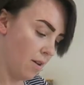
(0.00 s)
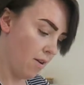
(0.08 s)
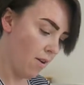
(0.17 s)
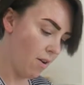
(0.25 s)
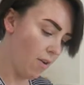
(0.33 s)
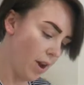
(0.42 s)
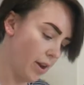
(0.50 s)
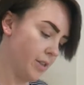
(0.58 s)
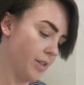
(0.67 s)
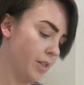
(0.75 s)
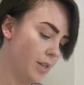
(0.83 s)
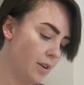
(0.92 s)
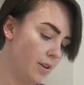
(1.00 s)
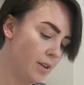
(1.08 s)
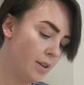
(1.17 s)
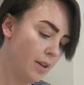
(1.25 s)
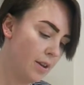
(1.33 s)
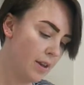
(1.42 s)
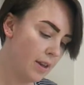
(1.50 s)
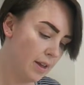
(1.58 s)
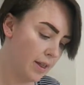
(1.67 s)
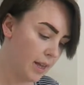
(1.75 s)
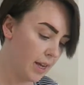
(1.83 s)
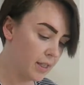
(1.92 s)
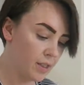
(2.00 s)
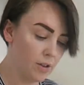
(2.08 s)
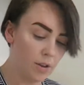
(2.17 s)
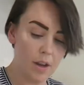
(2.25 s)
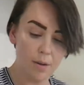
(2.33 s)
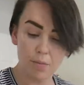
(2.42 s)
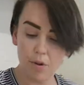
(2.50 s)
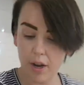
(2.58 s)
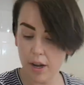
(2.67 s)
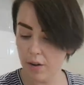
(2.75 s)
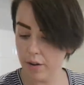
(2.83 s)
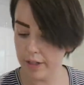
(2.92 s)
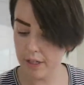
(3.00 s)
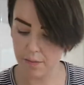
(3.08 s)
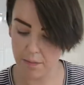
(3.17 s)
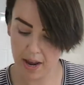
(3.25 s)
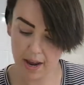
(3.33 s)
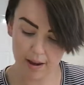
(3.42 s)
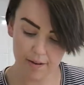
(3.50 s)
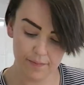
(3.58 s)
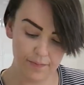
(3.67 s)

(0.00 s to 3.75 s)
Alright, that's looking pretty good to me.